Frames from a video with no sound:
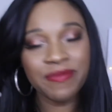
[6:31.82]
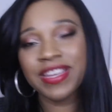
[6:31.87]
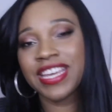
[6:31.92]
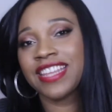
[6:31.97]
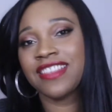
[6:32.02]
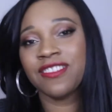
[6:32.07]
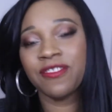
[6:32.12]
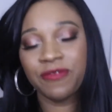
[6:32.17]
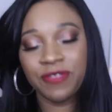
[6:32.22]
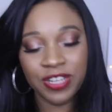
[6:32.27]

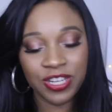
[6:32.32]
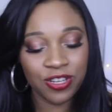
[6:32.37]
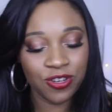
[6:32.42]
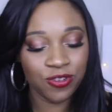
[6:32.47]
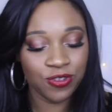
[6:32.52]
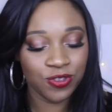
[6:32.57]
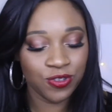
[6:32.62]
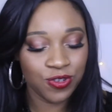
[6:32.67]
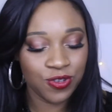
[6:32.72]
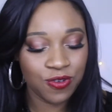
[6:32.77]
in the
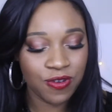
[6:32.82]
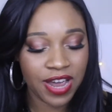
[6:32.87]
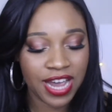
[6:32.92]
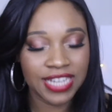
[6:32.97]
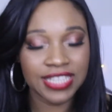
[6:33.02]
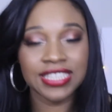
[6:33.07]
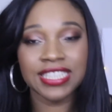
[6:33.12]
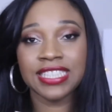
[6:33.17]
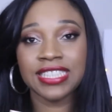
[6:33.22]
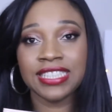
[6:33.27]
video, so you
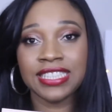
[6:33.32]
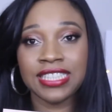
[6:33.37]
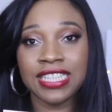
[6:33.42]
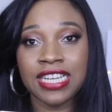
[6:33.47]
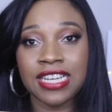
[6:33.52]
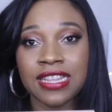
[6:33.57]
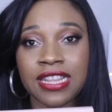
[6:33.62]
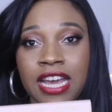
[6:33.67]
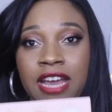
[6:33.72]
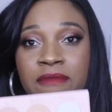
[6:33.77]
guys can
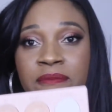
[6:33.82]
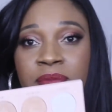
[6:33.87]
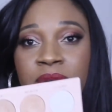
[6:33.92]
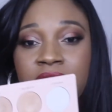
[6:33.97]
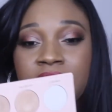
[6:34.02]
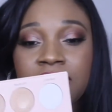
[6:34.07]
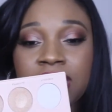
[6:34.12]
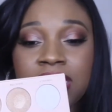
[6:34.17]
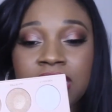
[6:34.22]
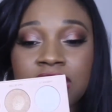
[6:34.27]
see them.
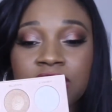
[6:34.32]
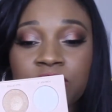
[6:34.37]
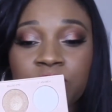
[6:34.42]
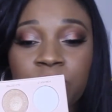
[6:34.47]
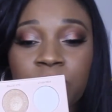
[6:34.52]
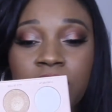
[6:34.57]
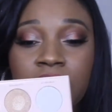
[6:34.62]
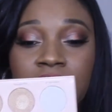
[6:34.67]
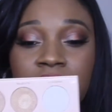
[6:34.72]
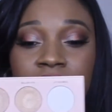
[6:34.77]
But this
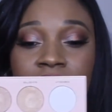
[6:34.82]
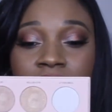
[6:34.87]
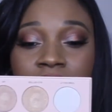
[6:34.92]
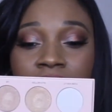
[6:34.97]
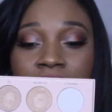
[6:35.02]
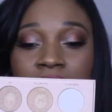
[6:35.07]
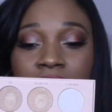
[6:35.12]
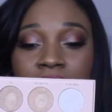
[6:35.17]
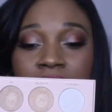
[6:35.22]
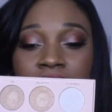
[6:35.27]
one,
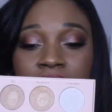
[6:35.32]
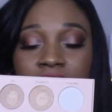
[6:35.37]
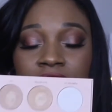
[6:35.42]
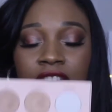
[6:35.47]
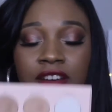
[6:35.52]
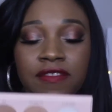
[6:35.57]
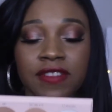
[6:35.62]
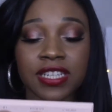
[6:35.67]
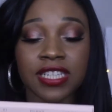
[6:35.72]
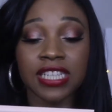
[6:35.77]
I
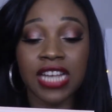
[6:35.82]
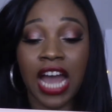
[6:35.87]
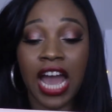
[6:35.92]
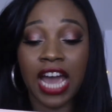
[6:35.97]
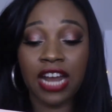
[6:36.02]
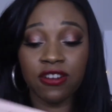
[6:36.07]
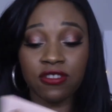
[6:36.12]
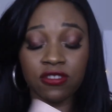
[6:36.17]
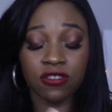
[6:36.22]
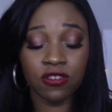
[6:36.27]
love this.
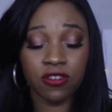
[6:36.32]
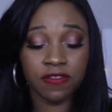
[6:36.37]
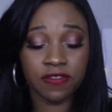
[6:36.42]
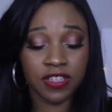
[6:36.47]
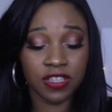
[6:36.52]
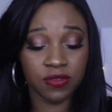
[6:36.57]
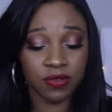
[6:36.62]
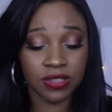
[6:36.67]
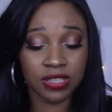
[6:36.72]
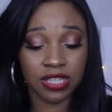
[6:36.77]
I don't know if
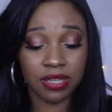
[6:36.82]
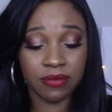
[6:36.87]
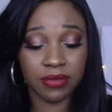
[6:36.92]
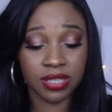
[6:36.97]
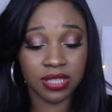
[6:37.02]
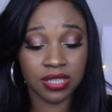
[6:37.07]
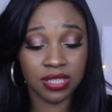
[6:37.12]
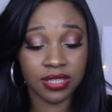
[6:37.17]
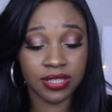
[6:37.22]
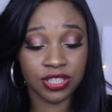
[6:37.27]
this was
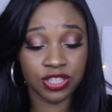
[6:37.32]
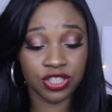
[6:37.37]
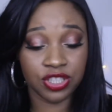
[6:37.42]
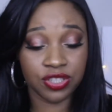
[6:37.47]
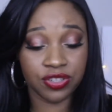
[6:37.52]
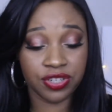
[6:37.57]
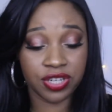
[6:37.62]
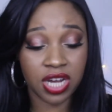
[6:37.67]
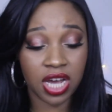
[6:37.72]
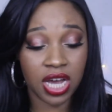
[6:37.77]
limited
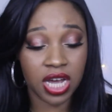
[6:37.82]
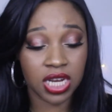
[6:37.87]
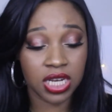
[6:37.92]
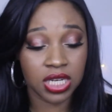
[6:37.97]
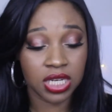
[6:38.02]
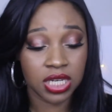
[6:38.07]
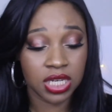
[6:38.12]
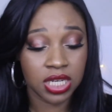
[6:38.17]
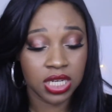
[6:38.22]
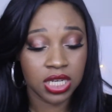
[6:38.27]
edition or not,
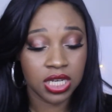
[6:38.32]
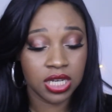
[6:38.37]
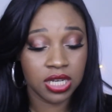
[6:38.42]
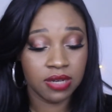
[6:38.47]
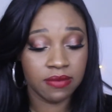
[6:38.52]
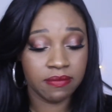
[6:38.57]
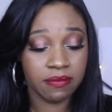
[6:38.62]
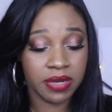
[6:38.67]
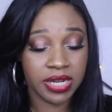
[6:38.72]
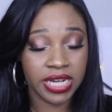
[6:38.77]

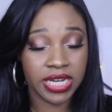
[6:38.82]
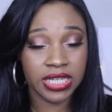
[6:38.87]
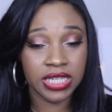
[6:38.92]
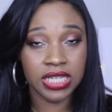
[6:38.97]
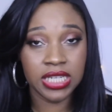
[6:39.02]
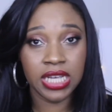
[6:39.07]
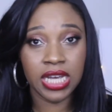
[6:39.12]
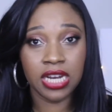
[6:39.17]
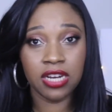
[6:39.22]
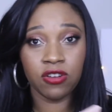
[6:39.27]
but I
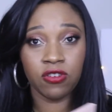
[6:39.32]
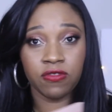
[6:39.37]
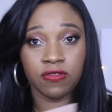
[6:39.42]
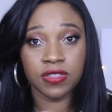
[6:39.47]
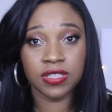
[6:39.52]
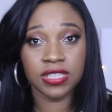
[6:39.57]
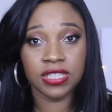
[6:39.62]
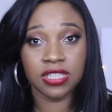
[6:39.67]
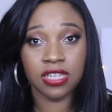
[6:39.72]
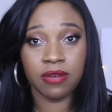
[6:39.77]
did get it
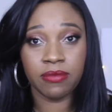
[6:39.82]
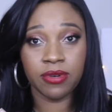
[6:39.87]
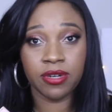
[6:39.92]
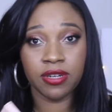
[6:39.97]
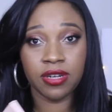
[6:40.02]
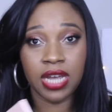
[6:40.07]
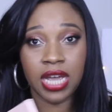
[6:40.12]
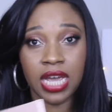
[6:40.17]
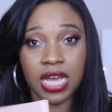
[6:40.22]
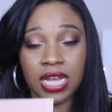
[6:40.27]
over the
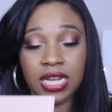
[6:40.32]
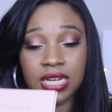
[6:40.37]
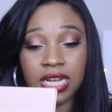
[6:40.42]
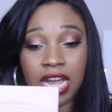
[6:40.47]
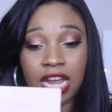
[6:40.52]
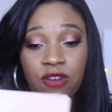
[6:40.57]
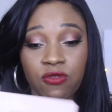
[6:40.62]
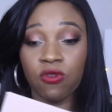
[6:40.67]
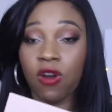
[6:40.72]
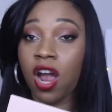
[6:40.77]
summer and
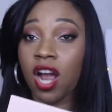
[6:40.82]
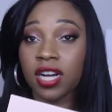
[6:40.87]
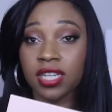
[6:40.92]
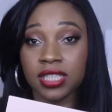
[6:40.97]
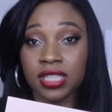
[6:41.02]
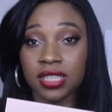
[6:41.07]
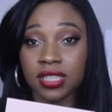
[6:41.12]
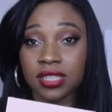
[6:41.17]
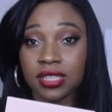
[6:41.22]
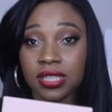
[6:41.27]
I
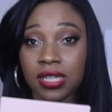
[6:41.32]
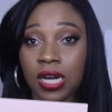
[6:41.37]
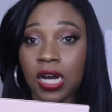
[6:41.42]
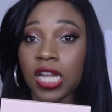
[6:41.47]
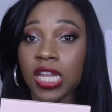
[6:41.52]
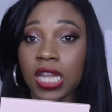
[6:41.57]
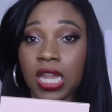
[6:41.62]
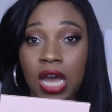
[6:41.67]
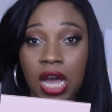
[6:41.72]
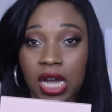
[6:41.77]
rocked it
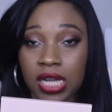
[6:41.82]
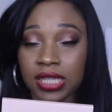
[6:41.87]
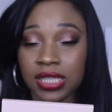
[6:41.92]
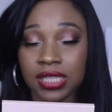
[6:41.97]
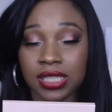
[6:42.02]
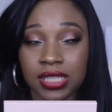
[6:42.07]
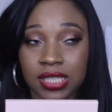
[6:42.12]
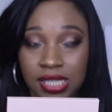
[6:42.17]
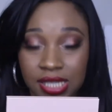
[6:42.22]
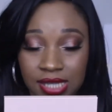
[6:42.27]
a
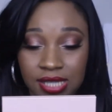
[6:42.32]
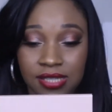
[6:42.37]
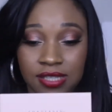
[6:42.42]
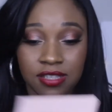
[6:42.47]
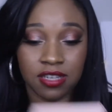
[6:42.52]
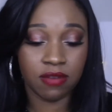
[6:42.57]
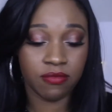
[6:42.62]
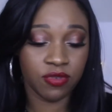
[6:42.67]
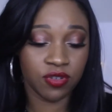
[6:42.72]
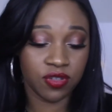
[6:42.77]
lot in the
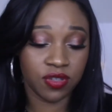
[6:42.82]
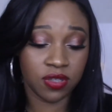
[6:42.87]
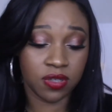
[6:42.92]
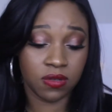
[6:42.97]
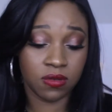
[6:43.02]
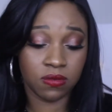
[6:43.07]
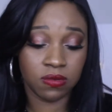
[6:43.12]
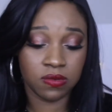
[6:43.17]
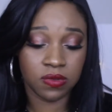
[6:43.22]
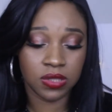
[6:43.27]
summer.
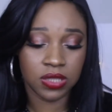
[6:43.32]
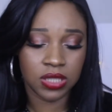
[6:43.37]
So